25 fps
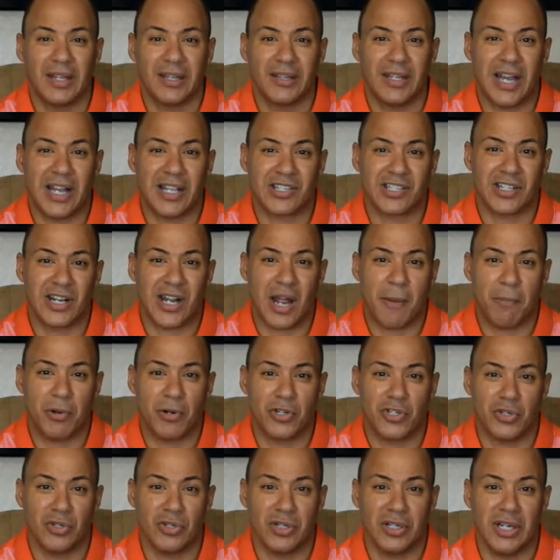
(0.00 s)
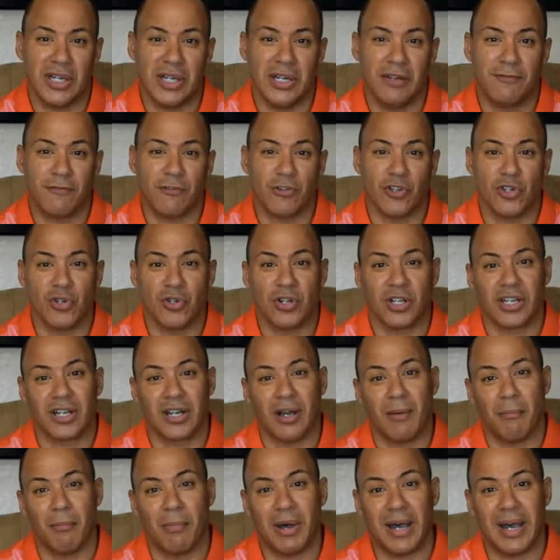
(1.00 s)
That's an opportunity for you to
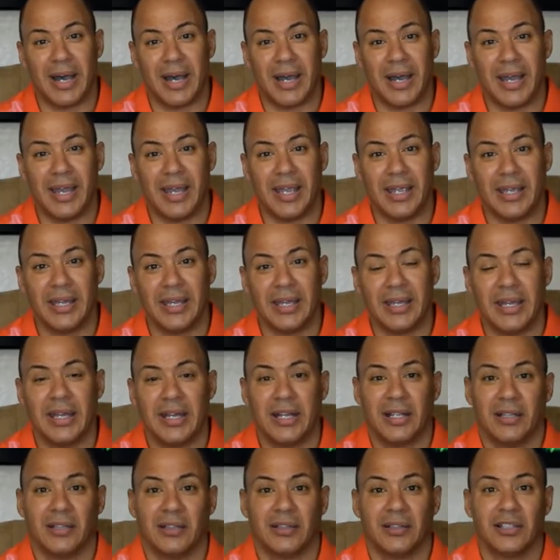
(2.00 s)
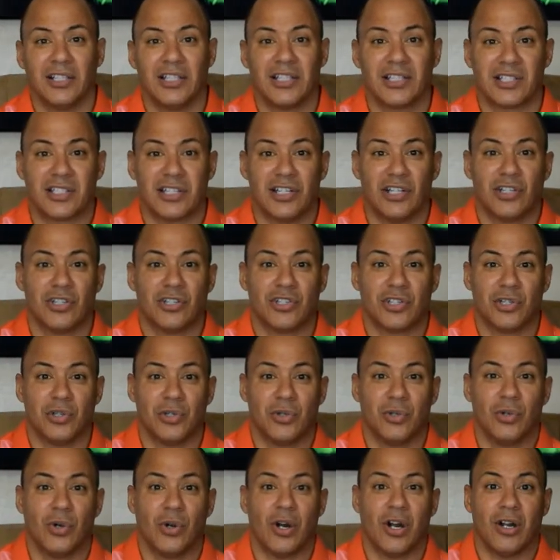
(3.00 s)
come by, listen
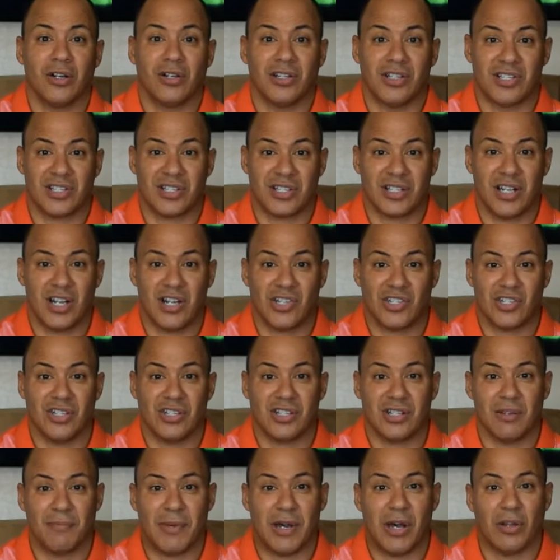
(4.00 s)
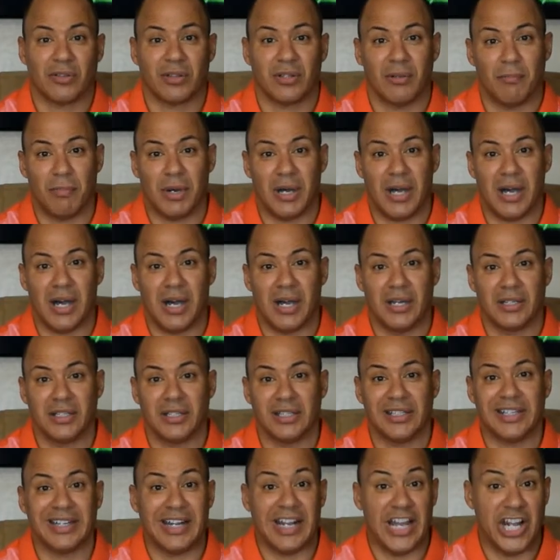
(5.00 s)
to our discussions about the
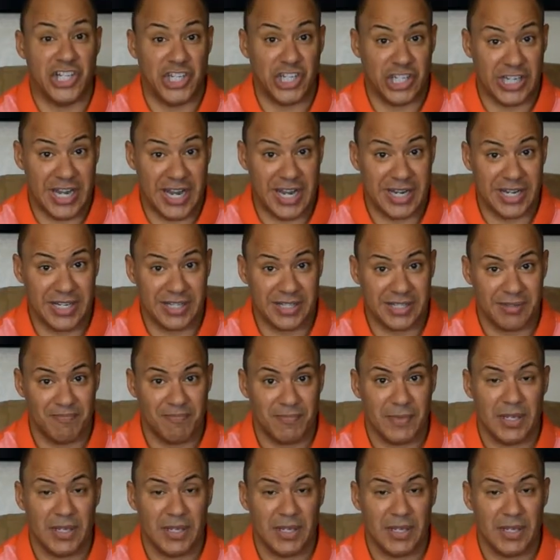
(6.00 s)
bond, get educated,